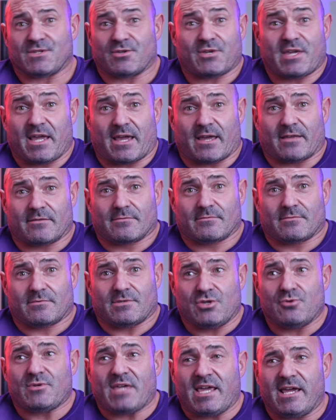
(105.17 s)
You can't.
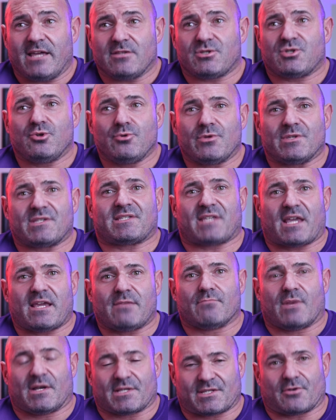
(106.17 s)
You can't do the
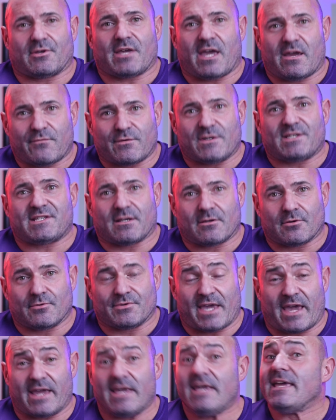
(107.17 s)
same muscle every single
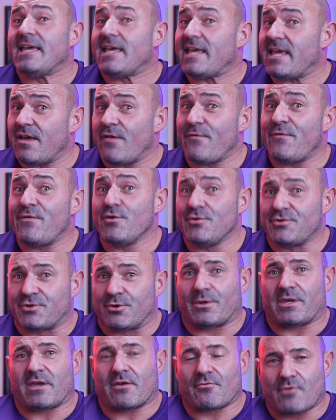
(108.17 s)
day. If you're
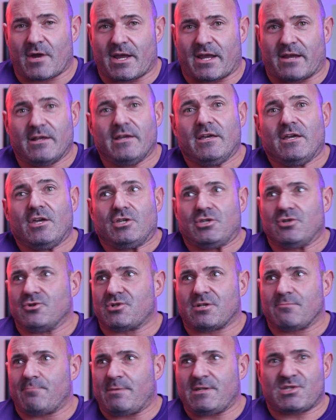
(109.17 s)
doing it right, you
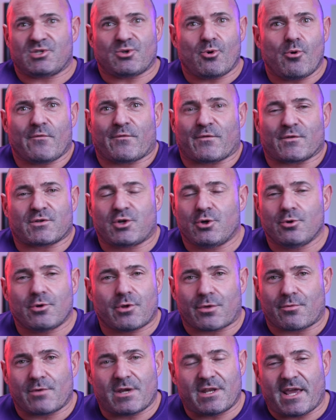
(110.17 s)
should be sore for 2
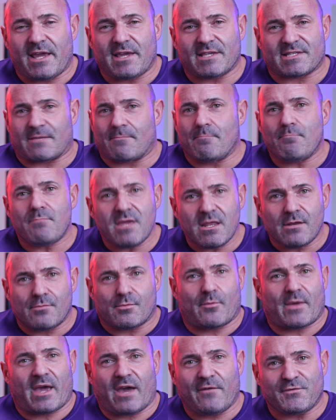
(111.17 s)
to 3 days, a
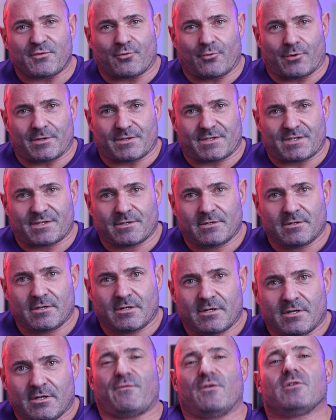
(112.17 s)
minimum afterwards.
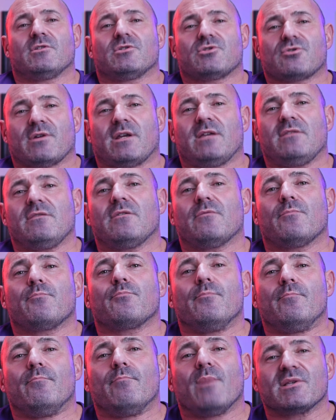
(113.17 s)
If you're going to train the
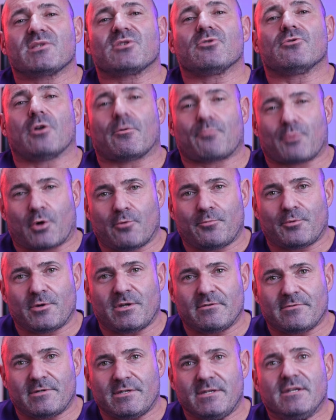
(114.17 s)
muscle
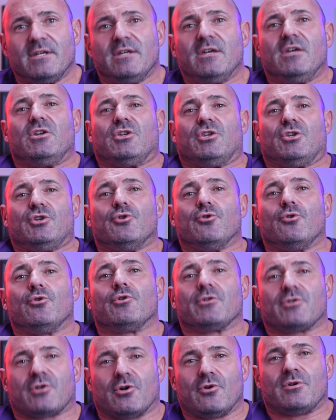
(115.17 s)
appropriately,
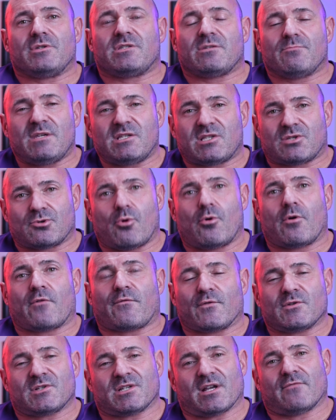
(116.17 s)
you're going to be
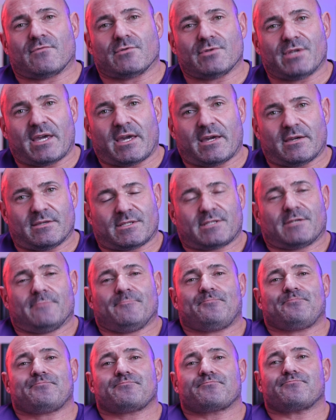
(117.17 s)
sore for several
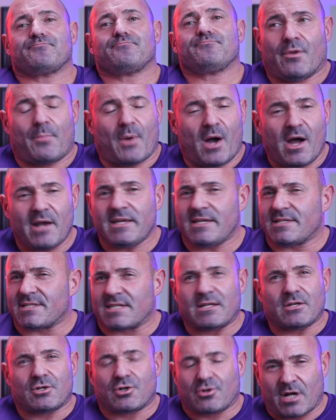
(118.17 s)
days. The body
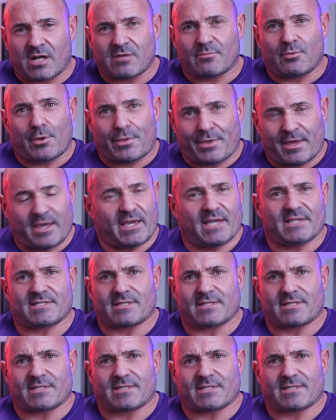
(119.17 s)
is an incredible thing.